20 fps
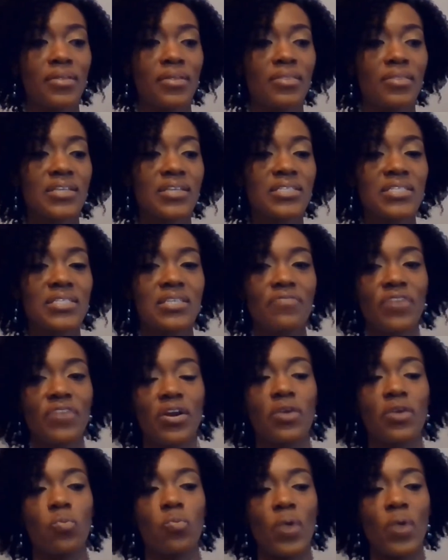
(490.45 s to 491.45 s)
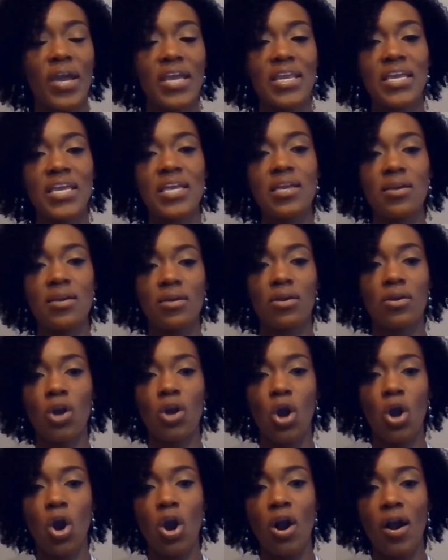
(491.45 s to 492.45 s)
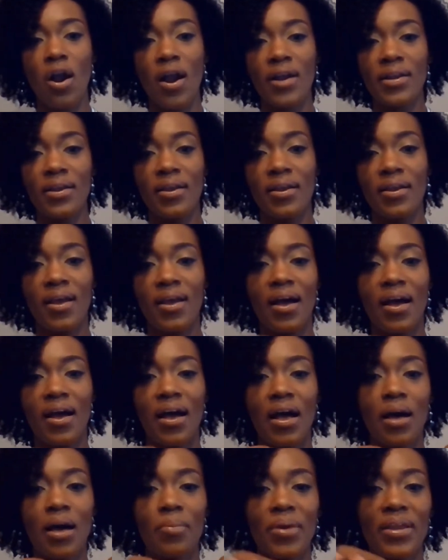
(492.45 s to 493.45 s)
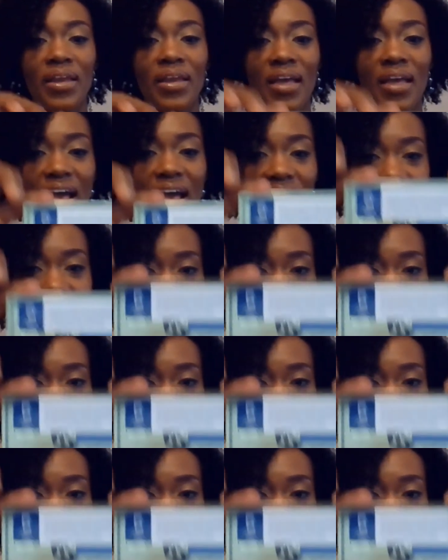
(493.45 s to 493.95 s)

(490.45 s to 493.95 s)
This is a very weighty card. And it has